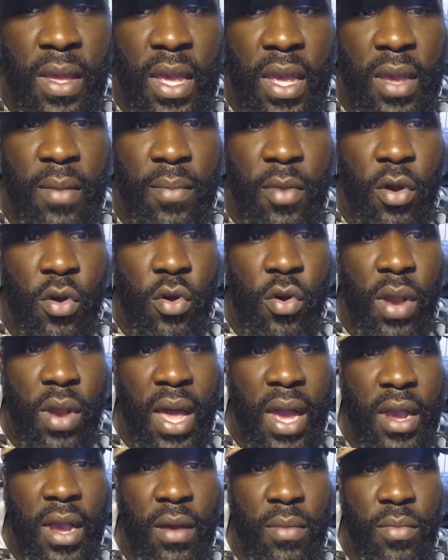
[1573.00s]
And behold,
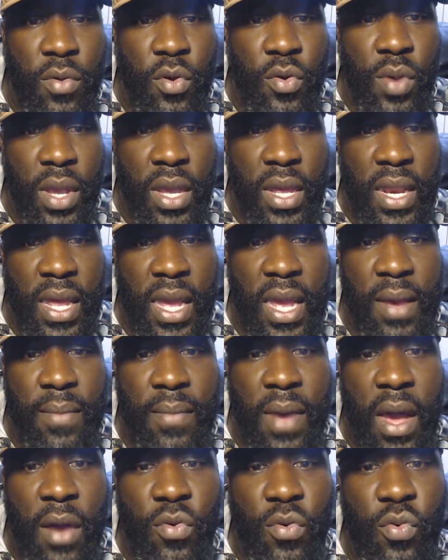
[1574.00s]
I come quickly, and
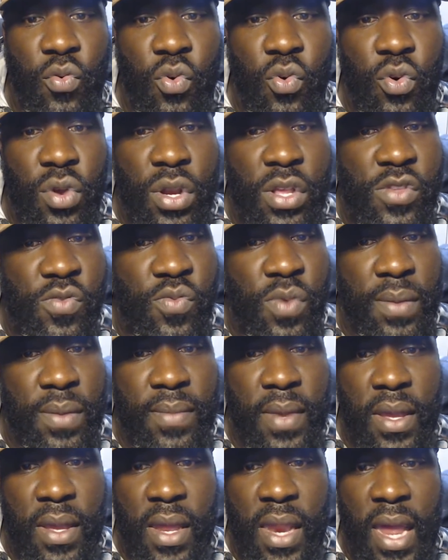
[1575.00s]
my reward is with
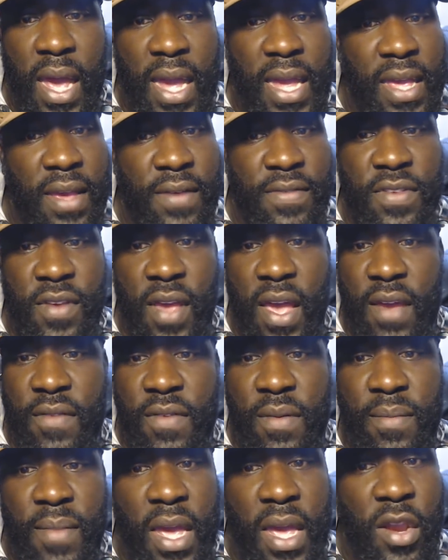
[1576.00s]
me, and I give to
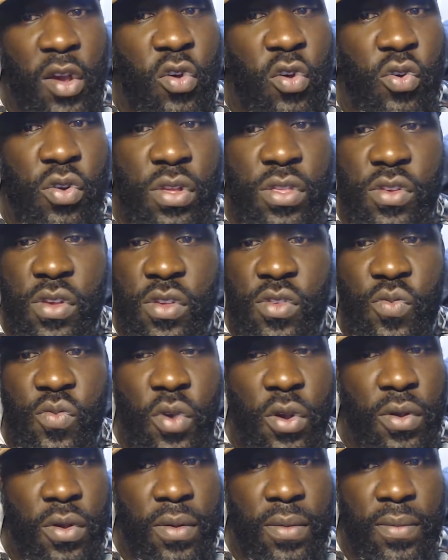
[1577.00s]
every man according to his
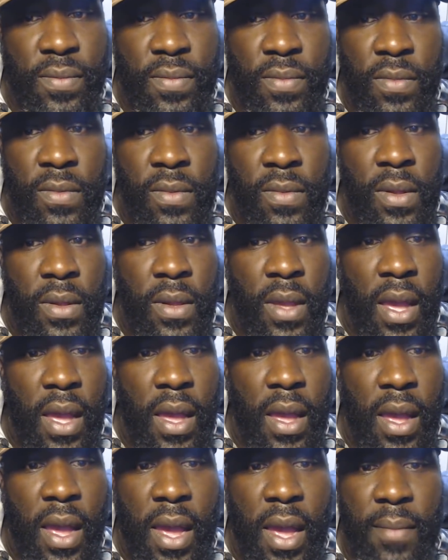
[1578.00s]
work.
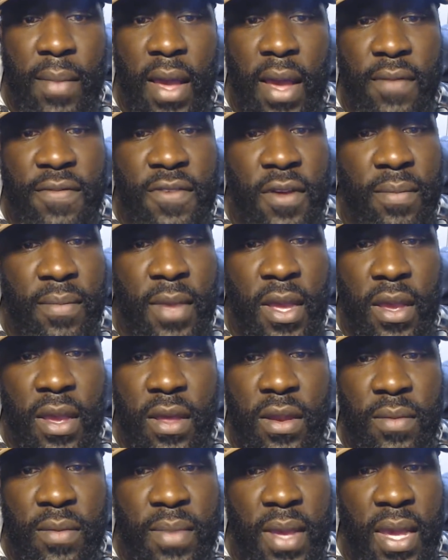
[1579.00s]
I am Alpha and
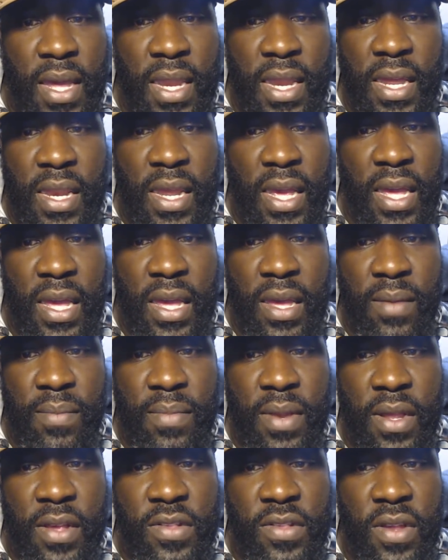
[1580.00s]
Omega, the beginning and the end.
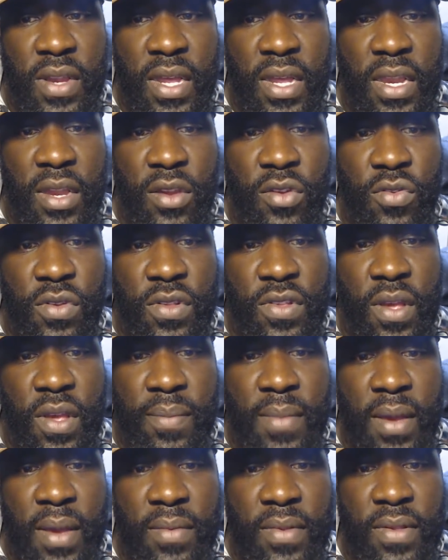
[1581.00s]
Blessed are they that do his
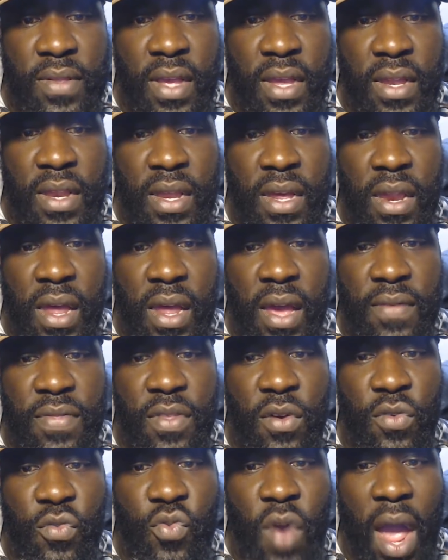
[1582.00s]
commandments, they that have
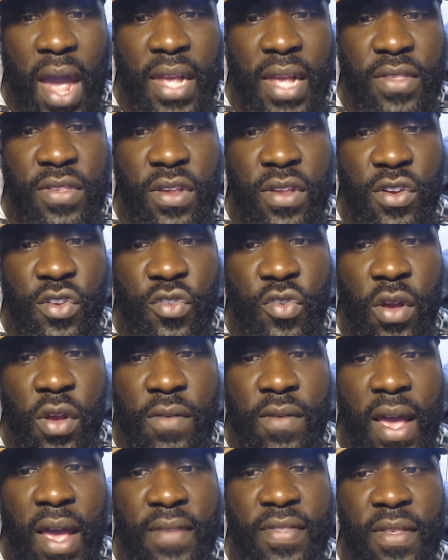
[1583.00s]
the right to the tree of
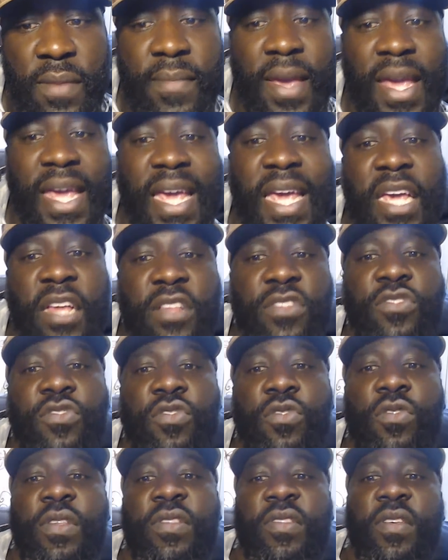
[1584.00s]
life, that may
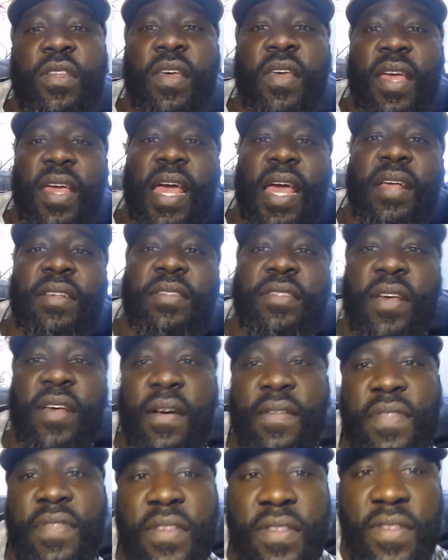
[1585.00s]
enter into the gates
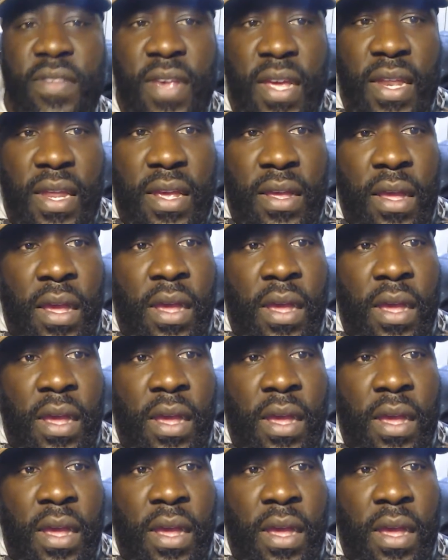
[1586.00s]
of the city.